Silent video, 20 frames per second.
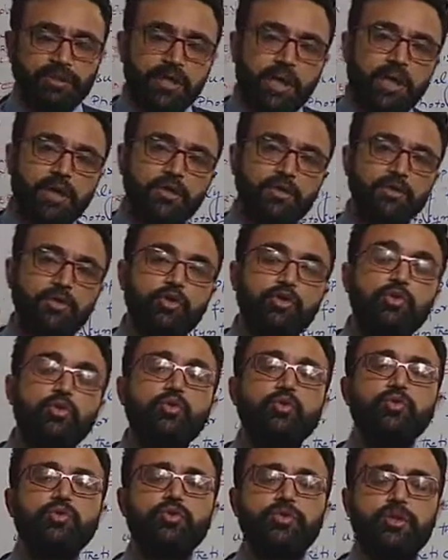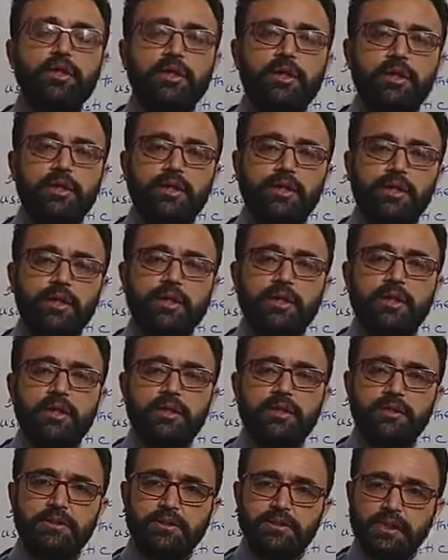are used in
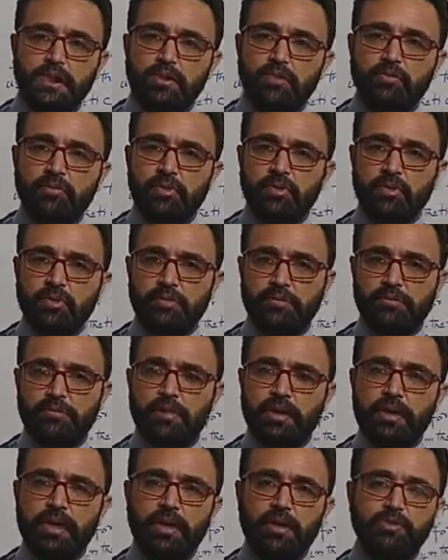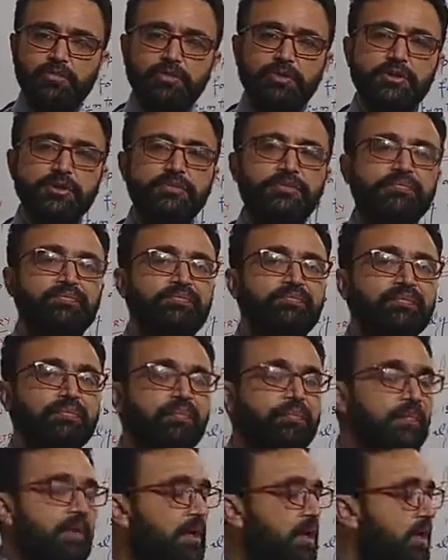the cellular biology.
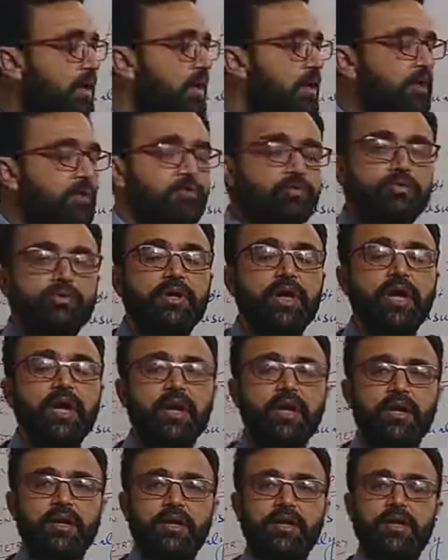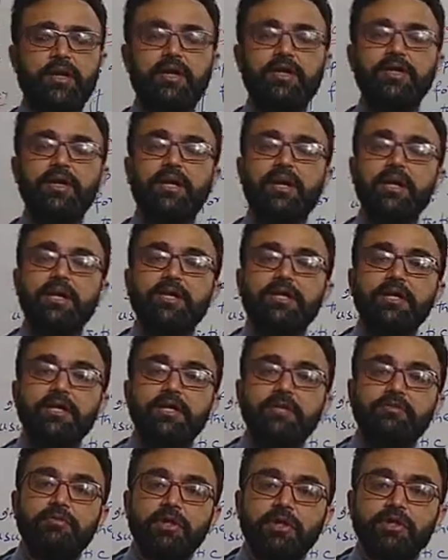Today, in the
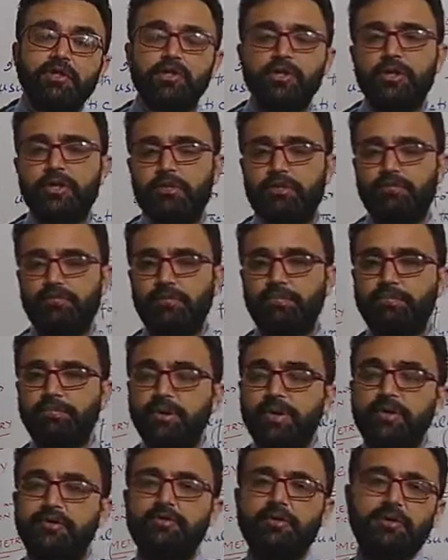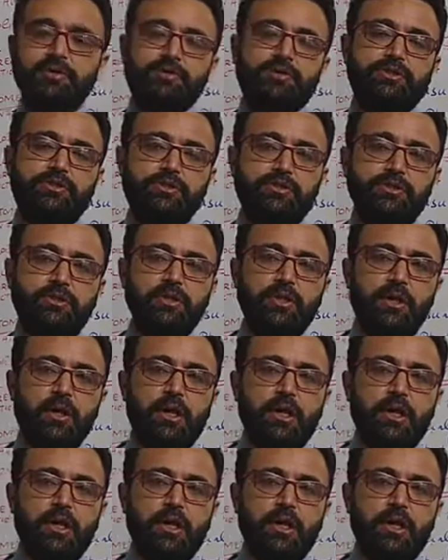continuation of the previous